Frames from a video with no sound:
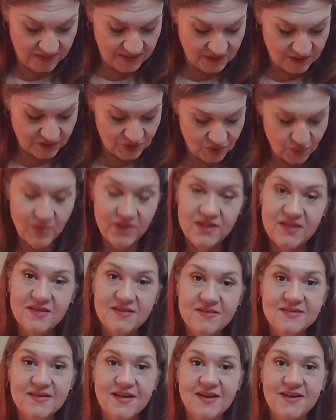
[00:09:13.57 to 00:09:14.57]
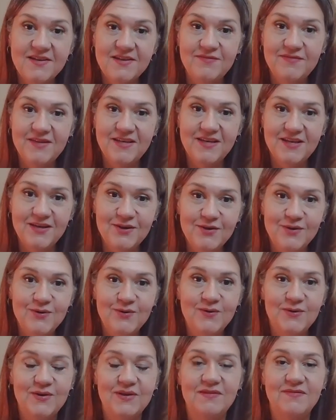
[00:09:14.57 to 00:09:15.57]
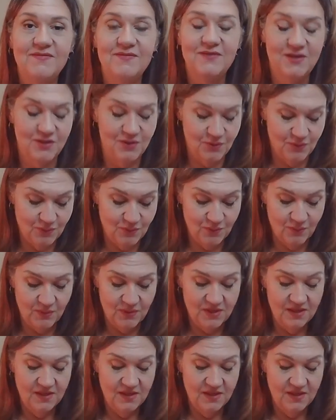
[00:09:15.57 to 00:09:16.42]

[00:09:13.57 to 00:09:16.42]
enjoy this kind of video, if you